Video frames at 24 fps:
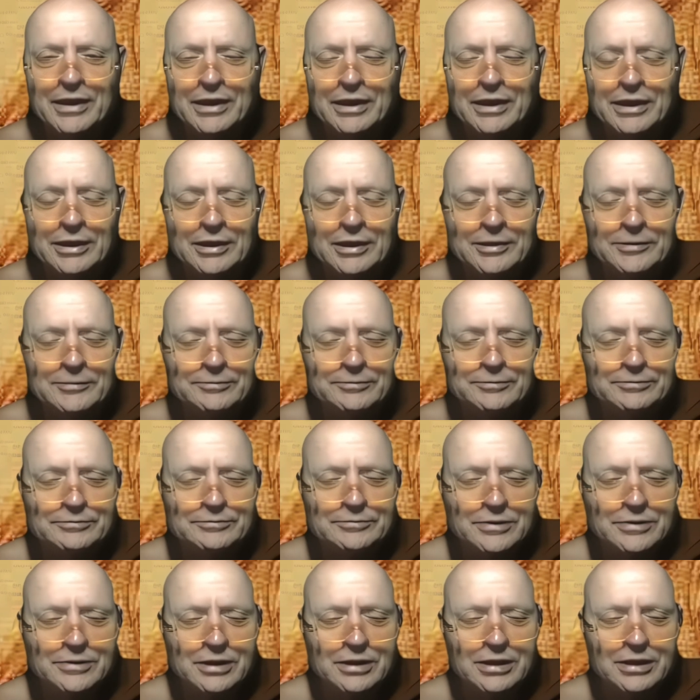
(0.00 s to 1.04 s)
um,
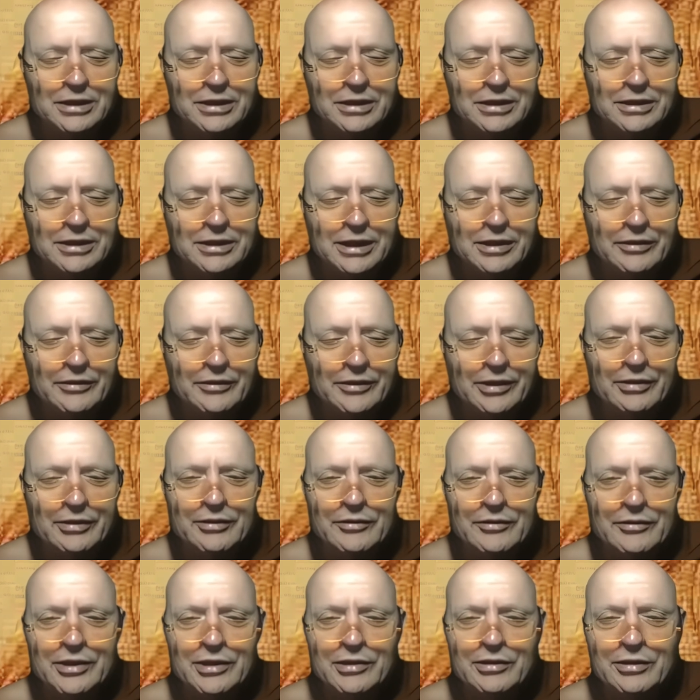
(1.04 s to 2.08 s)
and now there
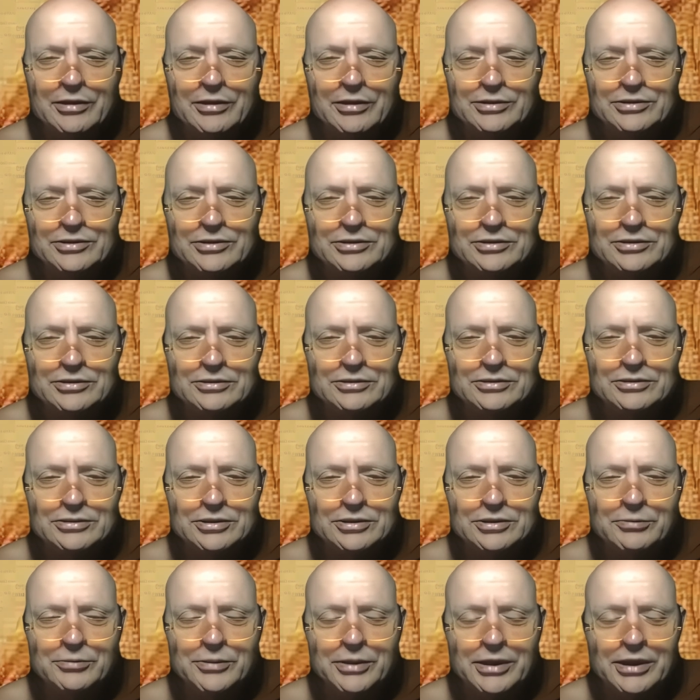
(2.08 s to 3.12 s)
there are
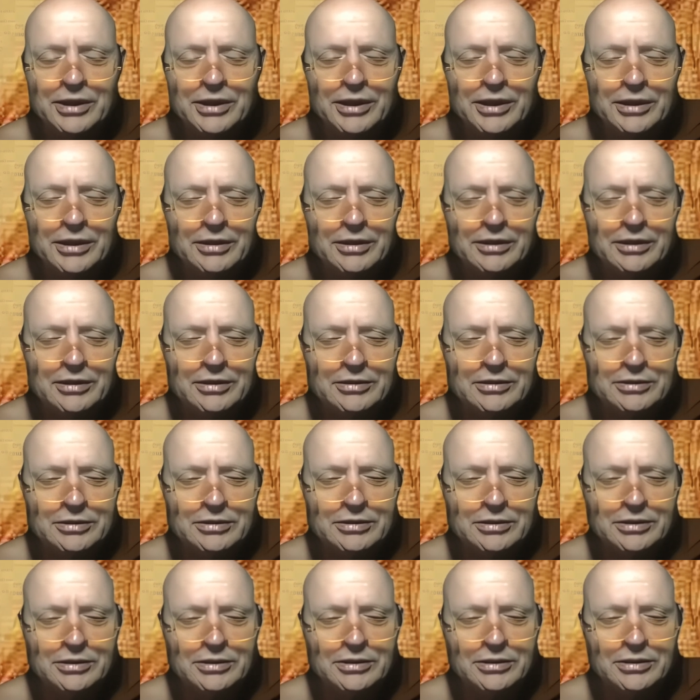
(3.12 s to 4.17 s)
so many other
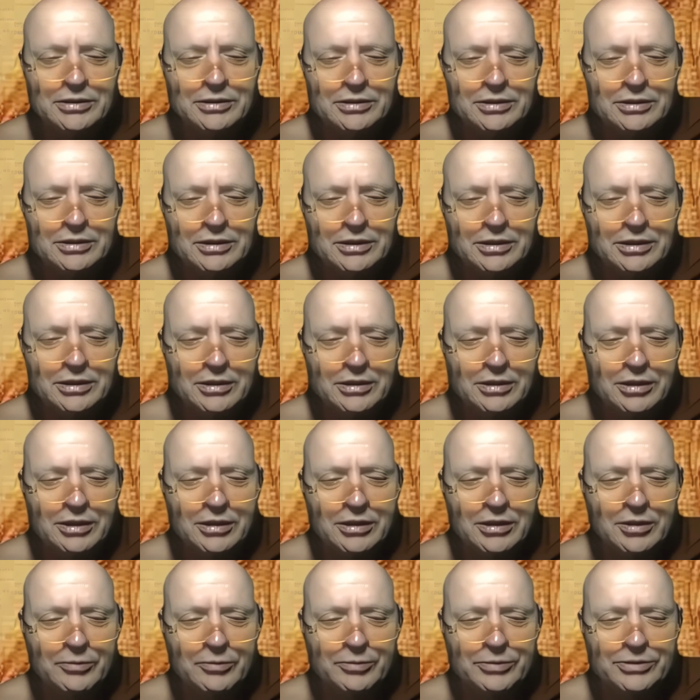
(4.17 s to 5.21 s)
uh,
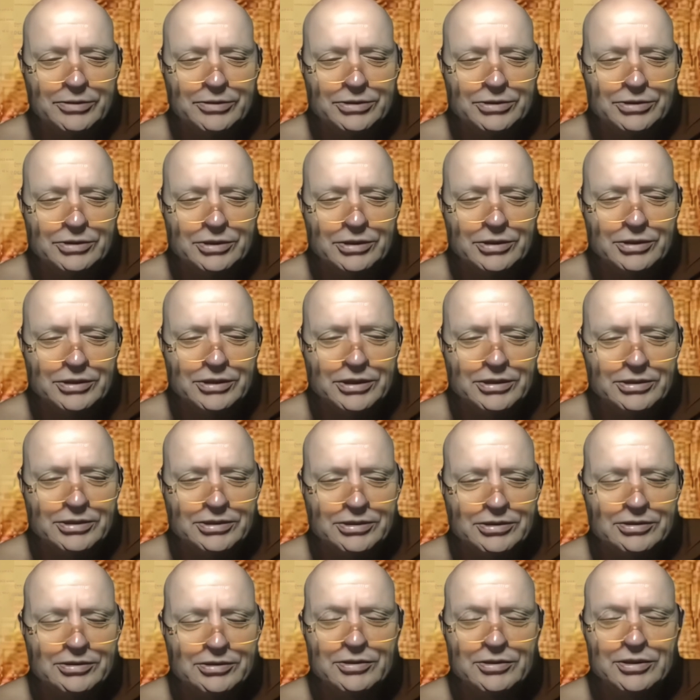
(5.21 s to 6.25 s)
opportunities
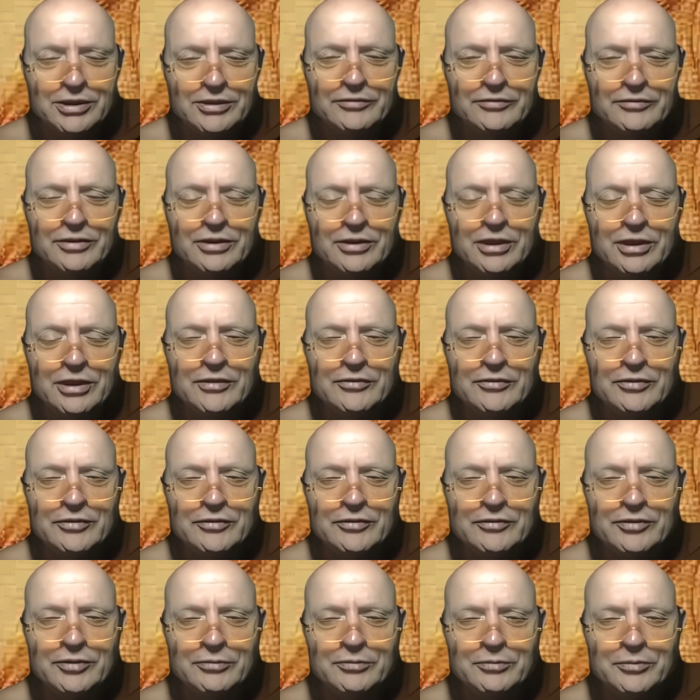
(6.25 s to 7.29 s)
to live a life of
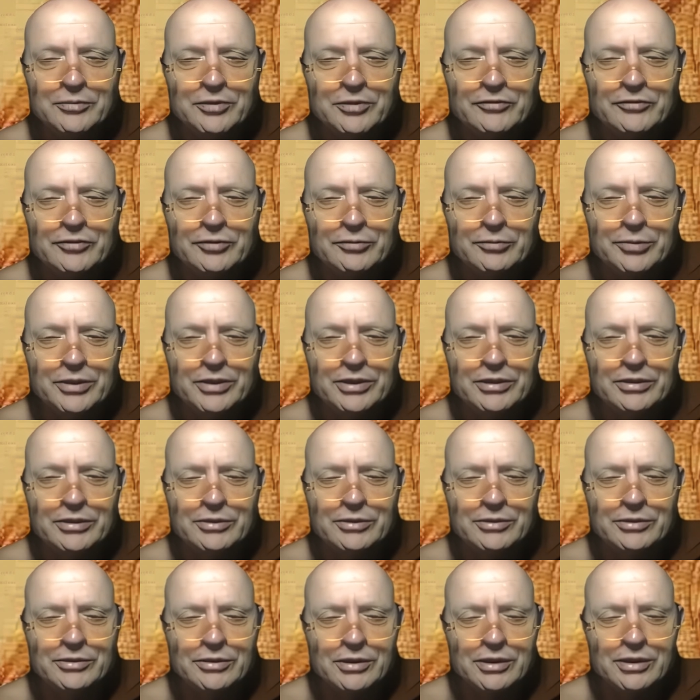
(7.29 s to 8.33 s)
a, of a
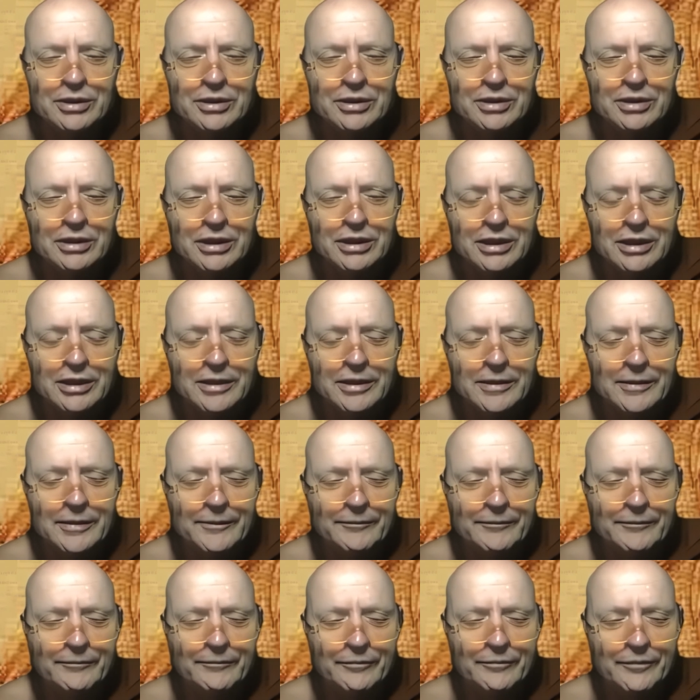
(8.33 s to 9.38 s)
bhikkhu.
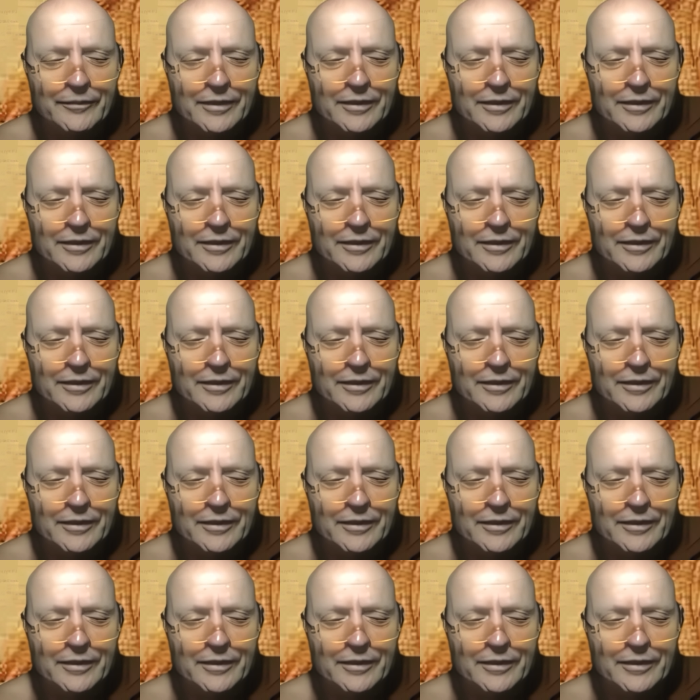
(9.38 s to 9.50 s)
Um,